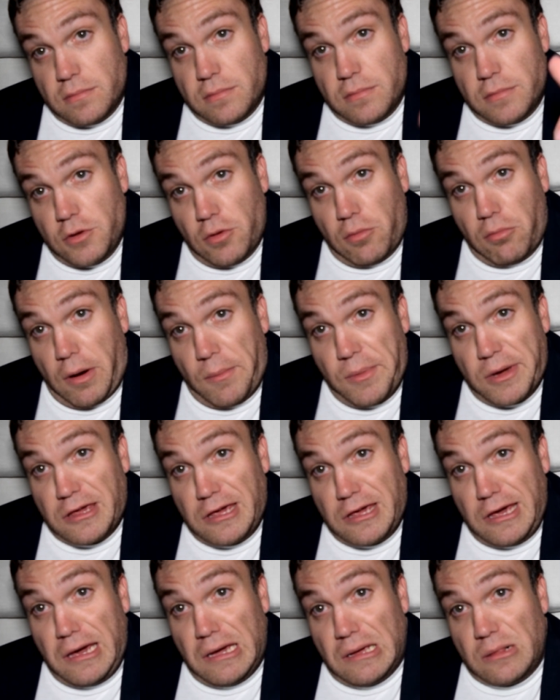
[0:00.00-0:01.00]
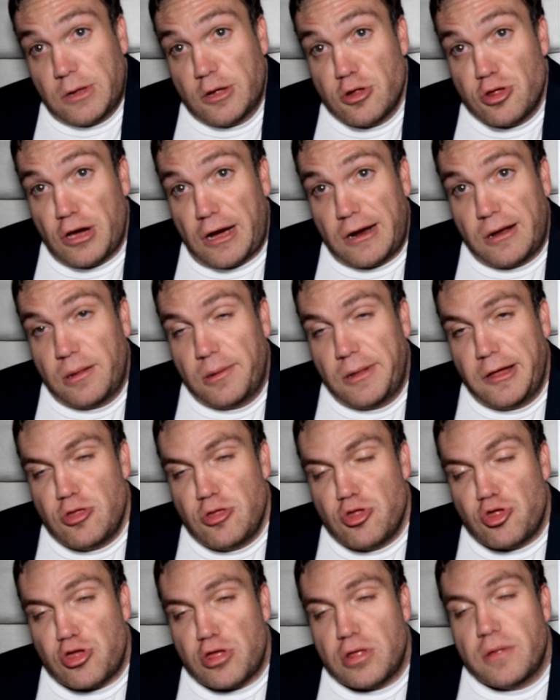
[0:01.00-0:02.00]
The Woman King, Lashana Lynch,